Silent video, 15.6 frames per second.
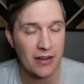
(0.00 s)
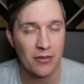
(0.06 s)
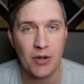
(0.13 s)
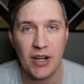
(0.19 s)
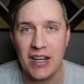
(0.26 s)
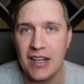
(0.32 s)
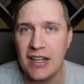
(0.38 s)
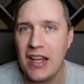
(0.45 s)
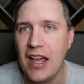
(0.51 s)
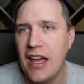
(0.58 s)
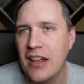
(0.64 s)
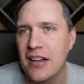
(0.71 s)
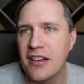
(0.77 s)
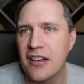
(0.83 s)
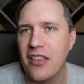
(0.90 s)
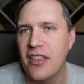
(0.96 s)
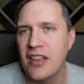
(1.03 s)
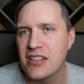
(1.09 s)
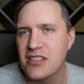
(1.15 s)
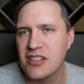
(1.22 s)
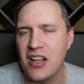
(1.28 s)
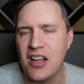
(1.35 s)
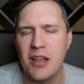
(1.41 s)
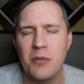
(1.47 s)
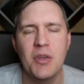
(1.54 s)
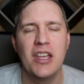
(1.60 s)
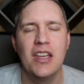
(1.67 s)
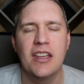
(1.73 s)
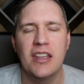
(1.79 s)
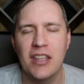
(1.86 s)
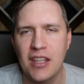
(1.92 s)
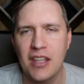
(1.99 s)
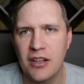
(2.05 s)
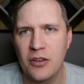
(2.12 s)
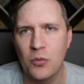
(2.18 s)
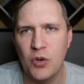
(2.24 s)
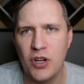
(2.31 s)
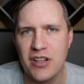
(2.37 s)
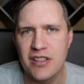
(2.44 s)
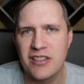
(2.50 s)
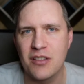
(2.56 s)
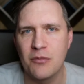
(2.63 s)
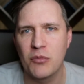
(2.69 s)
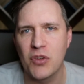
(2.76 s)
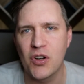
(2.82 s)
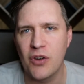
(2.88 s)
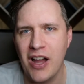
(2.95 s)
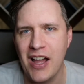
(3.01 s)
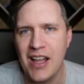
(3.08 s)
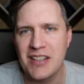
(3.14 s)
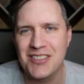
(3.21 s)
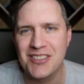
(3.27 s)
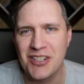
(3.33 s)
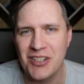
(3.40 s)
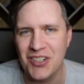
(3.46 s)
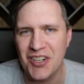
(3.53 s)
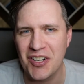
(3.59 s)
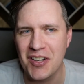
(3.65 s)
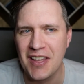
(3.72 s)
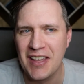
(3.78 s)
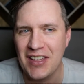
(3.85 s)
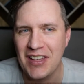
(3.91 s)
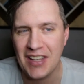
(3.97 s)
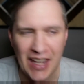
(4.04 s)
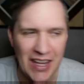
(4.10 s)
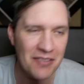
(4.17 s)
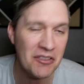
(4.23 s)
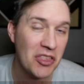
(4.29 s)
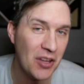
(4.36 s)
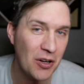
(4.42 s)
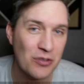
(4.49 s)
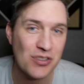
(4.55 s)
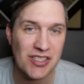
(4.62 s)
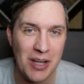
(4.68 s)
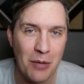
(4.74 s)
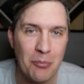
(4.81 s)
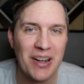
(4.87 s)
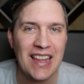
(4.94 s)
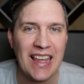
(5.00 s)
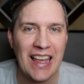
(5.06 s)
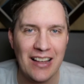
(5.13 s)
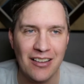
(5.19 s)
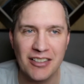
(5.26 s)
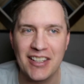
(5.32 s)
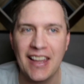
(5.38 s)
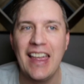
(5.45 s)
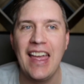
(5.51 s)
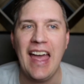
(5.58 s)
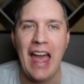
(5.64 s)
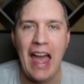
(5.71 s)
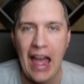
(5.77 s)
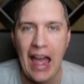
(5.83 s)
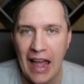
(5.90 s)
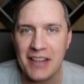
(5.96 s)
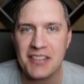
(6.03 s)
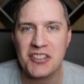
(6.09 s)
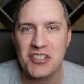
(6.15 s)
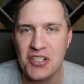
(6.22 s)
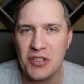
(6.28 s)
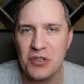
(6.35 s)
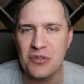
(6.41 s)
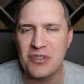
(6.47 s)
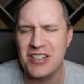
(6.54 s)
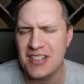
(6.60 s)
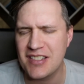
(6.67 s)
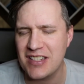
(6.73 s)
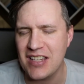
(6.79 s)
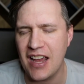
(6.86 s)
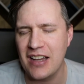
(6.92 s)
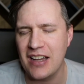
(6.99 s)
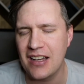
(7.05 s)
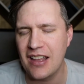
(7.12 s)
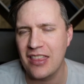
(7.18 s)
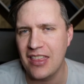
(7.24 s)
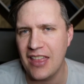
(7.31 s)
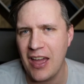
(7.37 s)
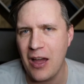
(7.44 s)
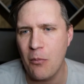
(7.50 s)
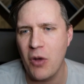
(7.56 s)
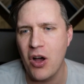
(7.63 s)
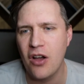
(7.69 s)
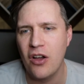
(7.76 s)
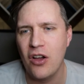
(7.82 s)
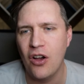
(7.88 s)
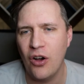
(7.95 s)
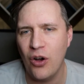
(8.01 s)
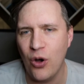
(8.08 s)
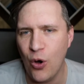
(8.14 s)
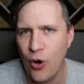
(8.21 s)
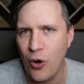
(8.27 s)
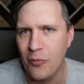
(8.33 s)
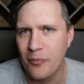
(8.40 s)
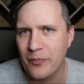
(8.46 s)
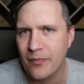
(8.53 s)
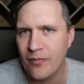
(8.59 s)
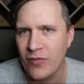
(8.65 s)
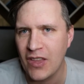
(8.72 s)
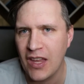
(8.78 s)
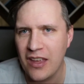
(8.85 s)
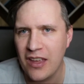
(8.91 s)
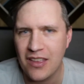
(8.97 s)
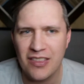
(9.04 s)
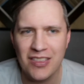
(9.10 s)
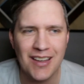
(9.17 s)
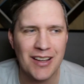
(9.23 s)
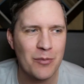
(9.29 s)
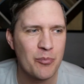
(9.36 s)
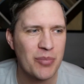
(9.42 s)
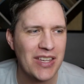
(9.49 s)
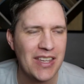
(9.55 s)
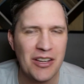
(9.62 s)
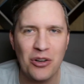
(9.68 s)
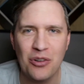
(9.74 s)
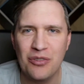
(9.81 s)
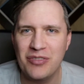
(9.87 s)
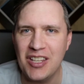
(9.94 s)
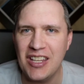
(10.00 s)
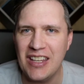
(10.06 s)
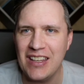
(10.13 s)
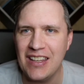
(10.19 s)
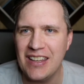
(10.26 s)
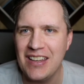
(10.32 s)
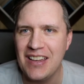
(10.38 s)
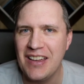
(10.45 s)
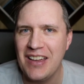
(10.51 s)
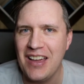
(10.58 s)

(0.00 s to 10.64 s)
reign, and this time it was Mariah's turn, even though somebody else asked you to send them home. The POV,